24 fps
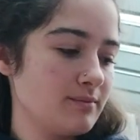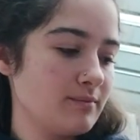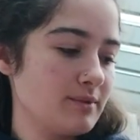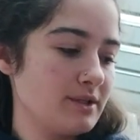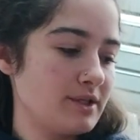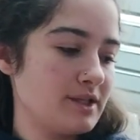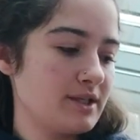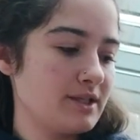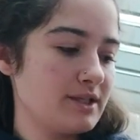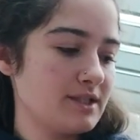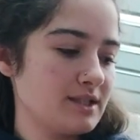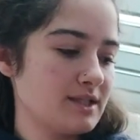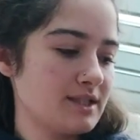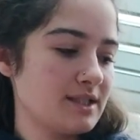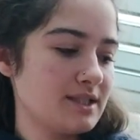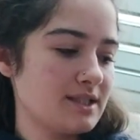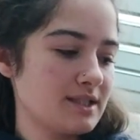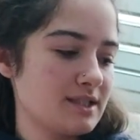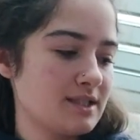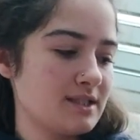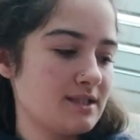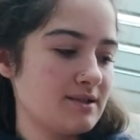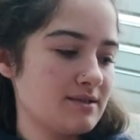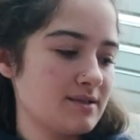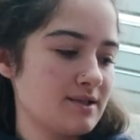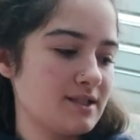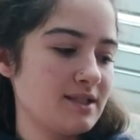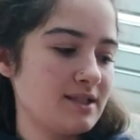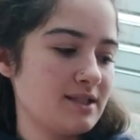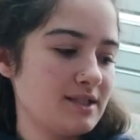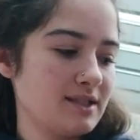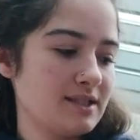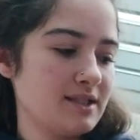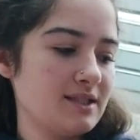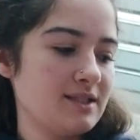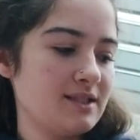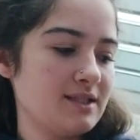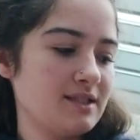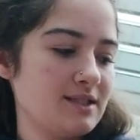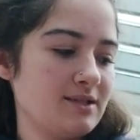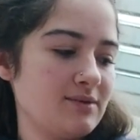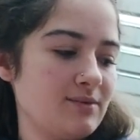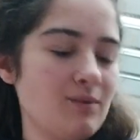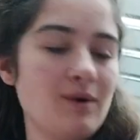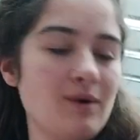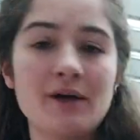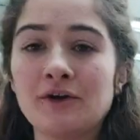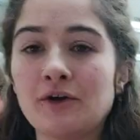Because
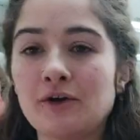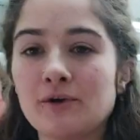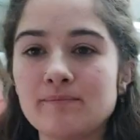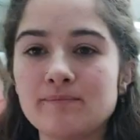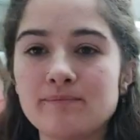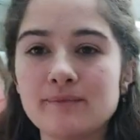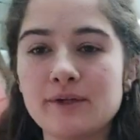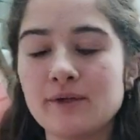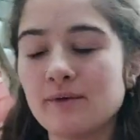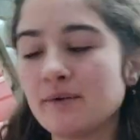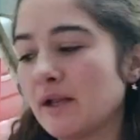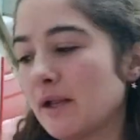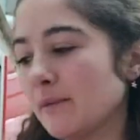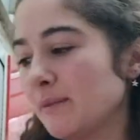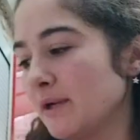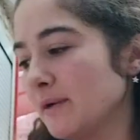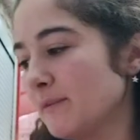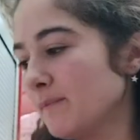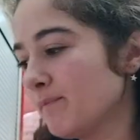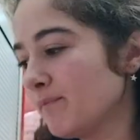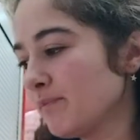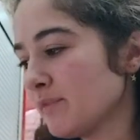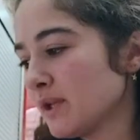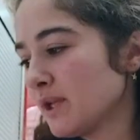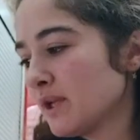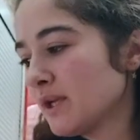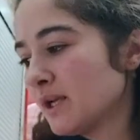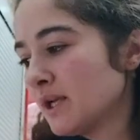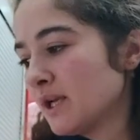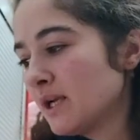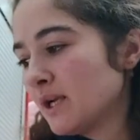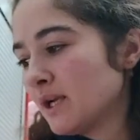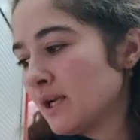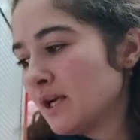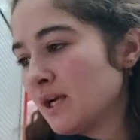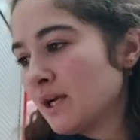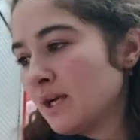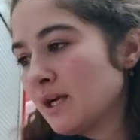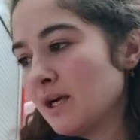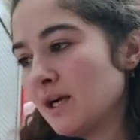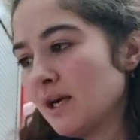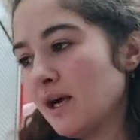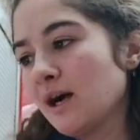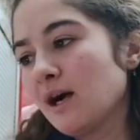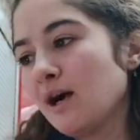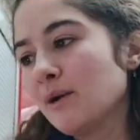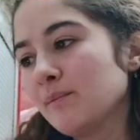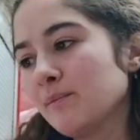why not? You know what I
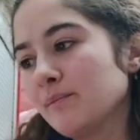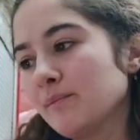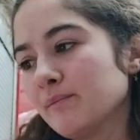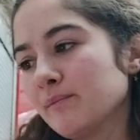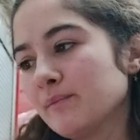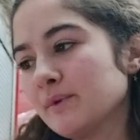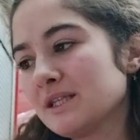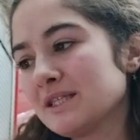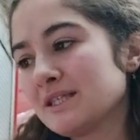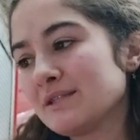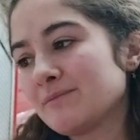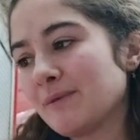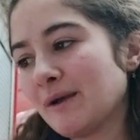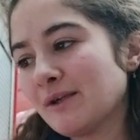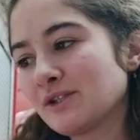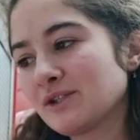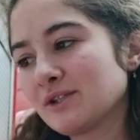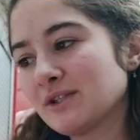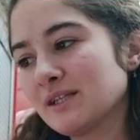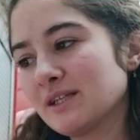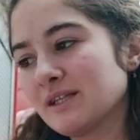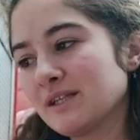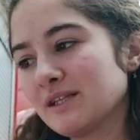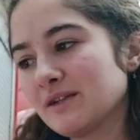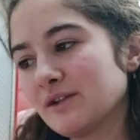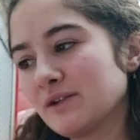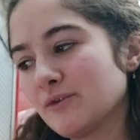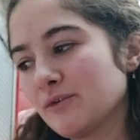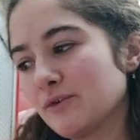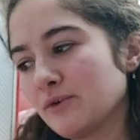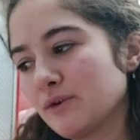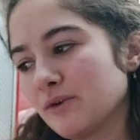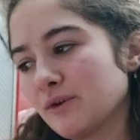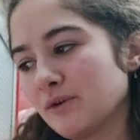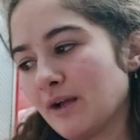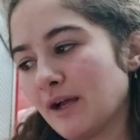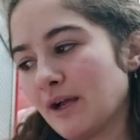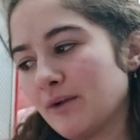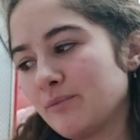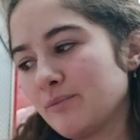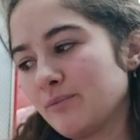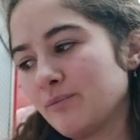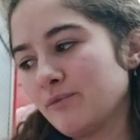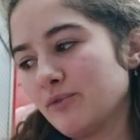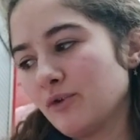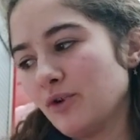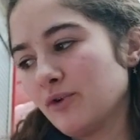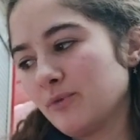mean? Especially
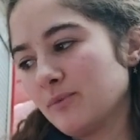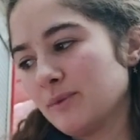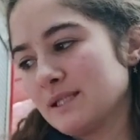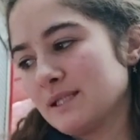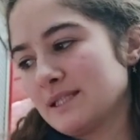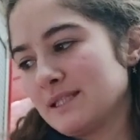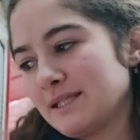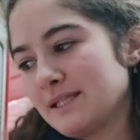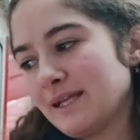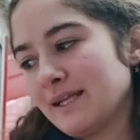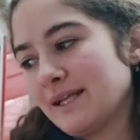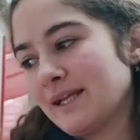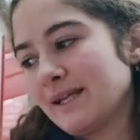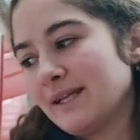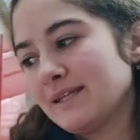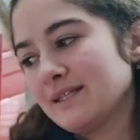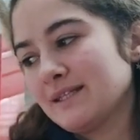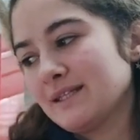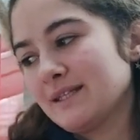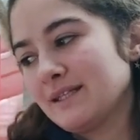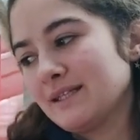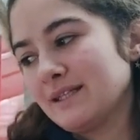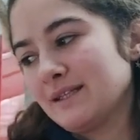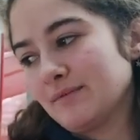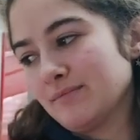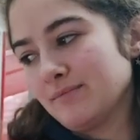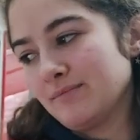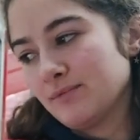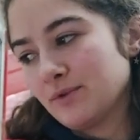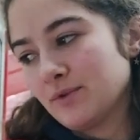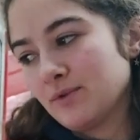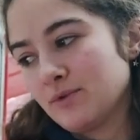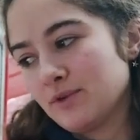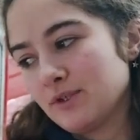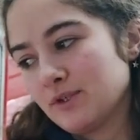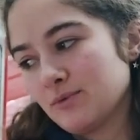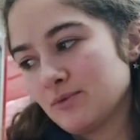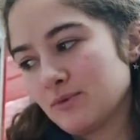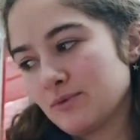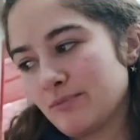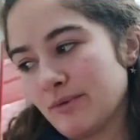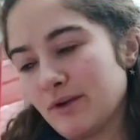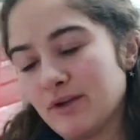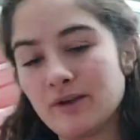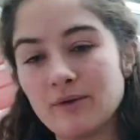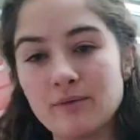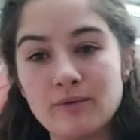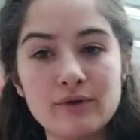Vlogmas Day 18, Christmas
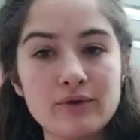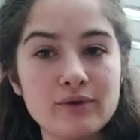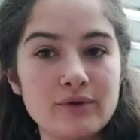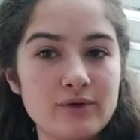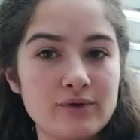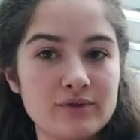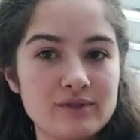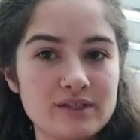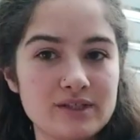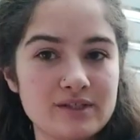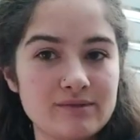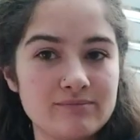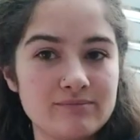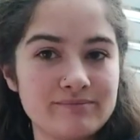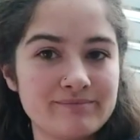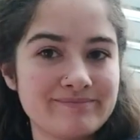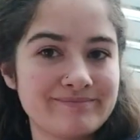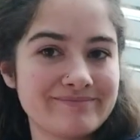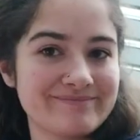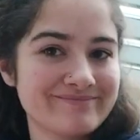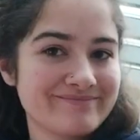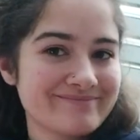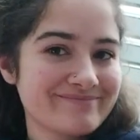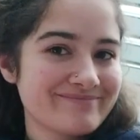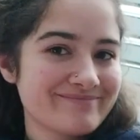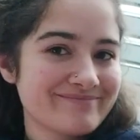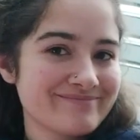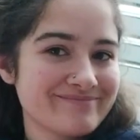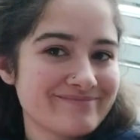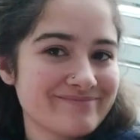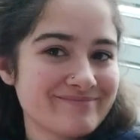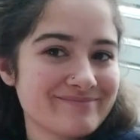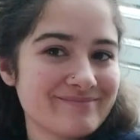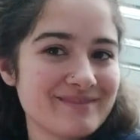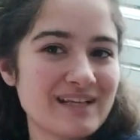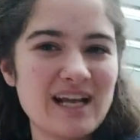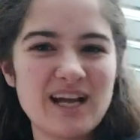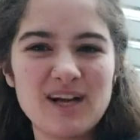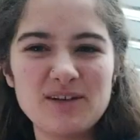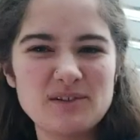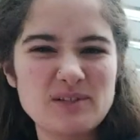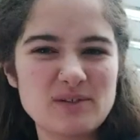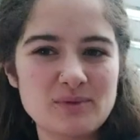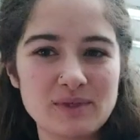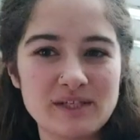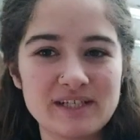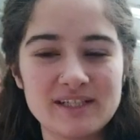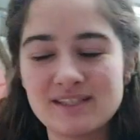baking with Ottie. How
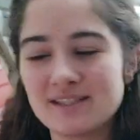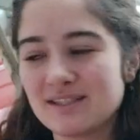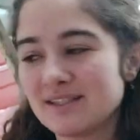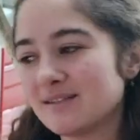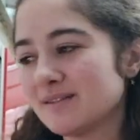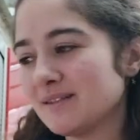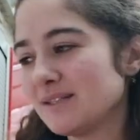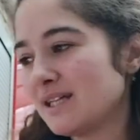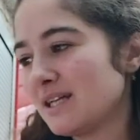sweet.